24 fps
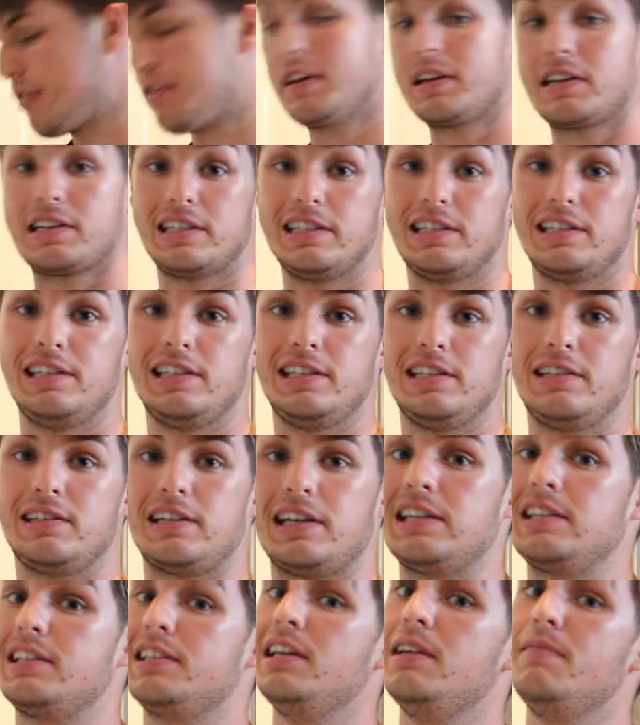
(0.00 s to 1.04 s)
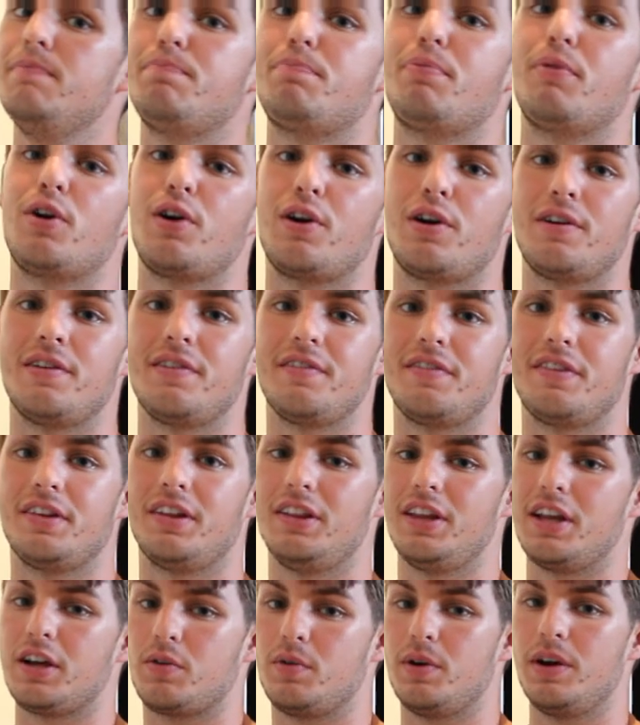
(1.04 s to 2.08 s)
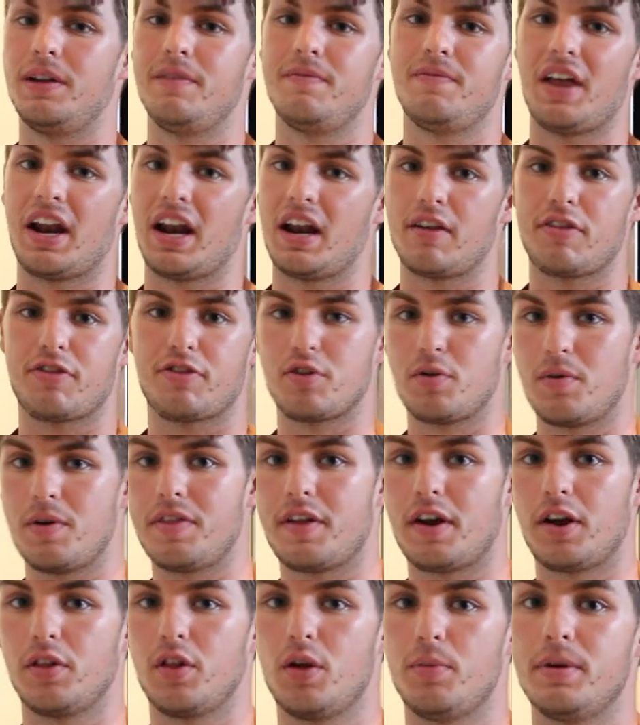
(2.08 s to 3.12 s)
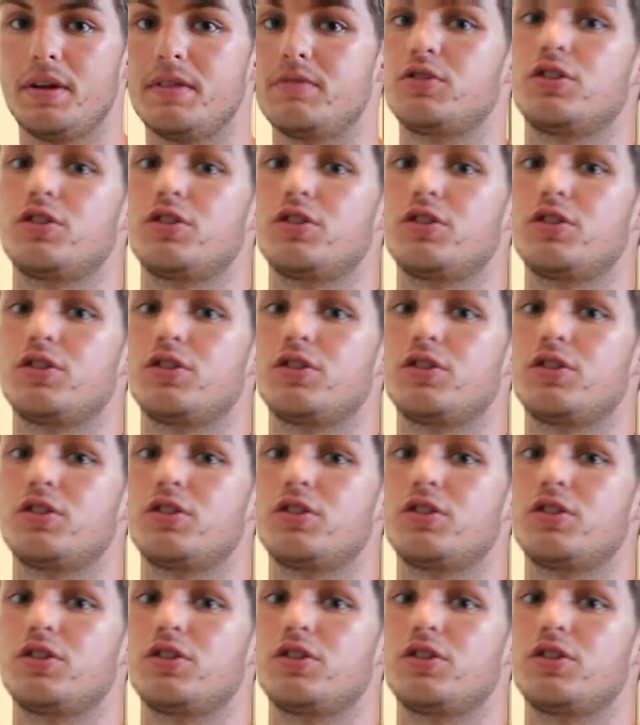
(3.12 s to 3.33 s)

think I did, I did burn the liquid that I threw in there a little bit,